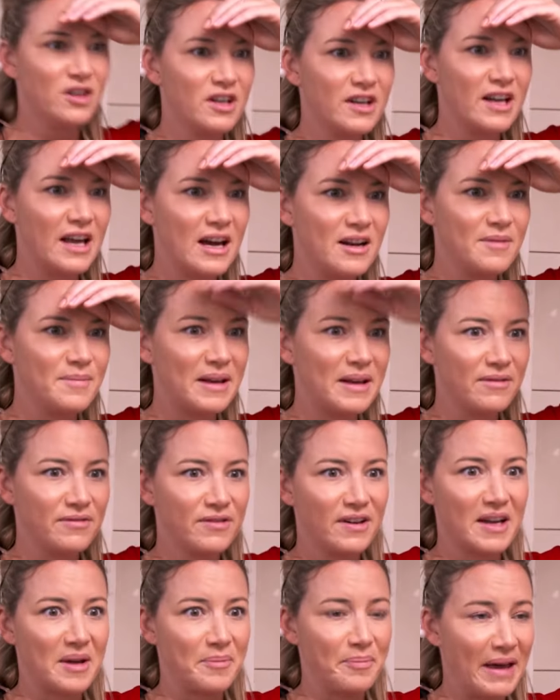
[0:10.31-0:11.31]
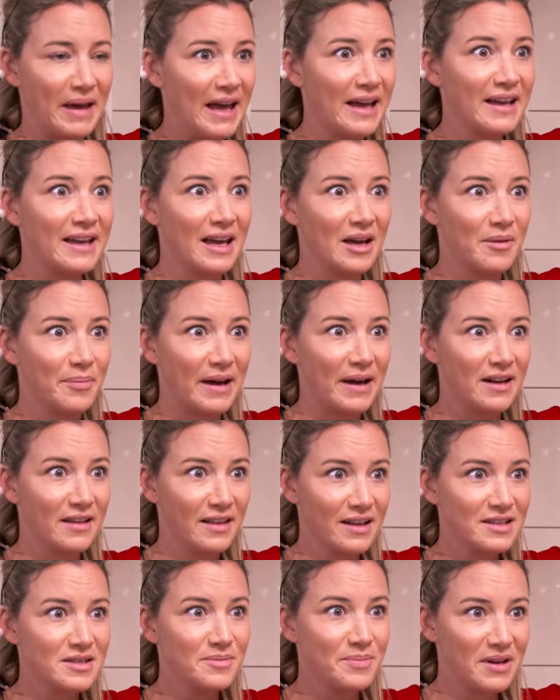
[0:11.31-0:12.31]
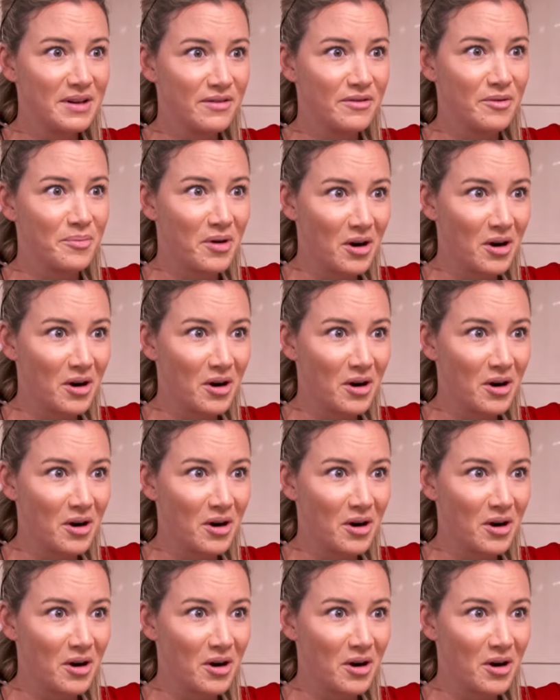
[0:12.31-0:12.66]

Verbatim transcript: don't know how to make pancake batter. That's a bit of a